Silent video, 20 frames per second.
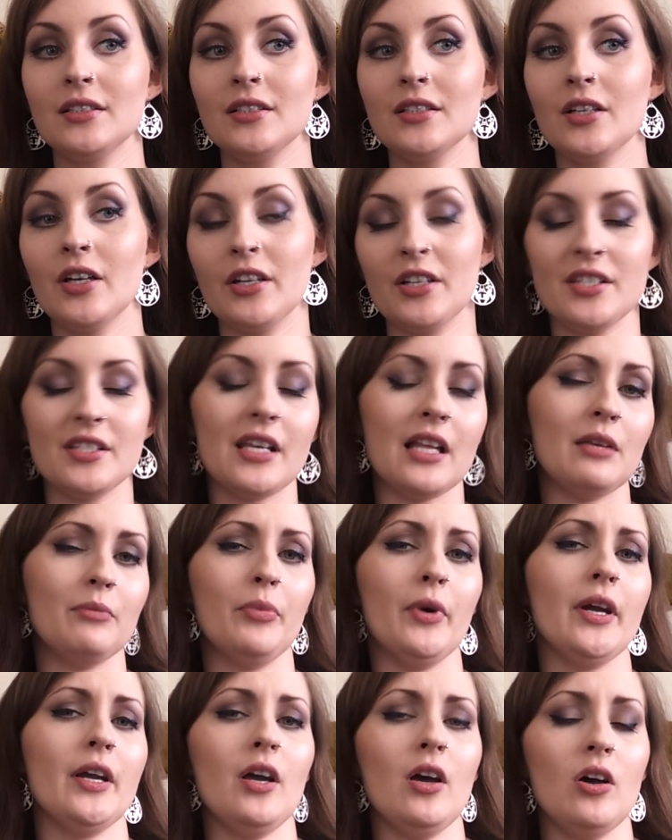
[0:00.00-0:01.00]
kind of
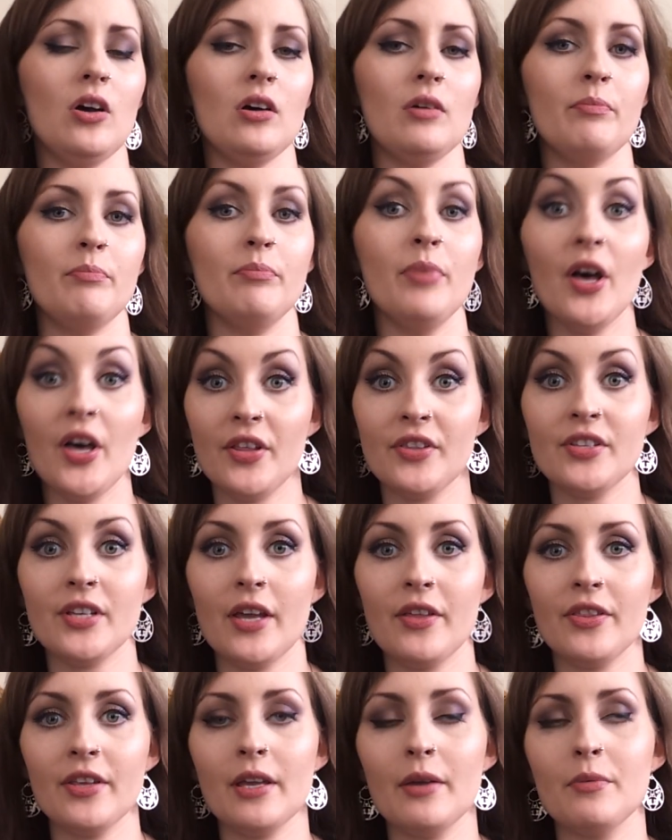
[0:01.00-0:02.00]
celebrate her birthday.
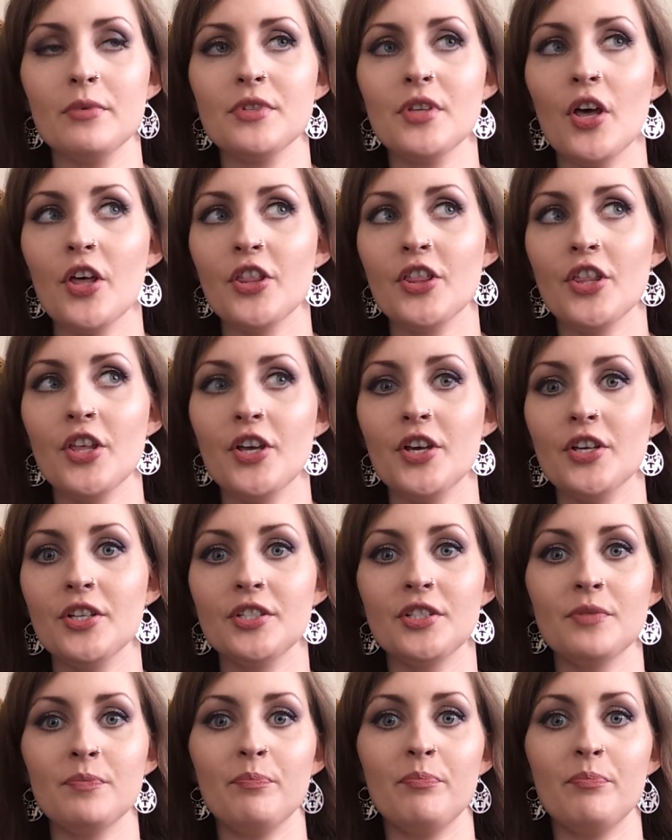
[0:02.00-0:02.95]
I think it was her third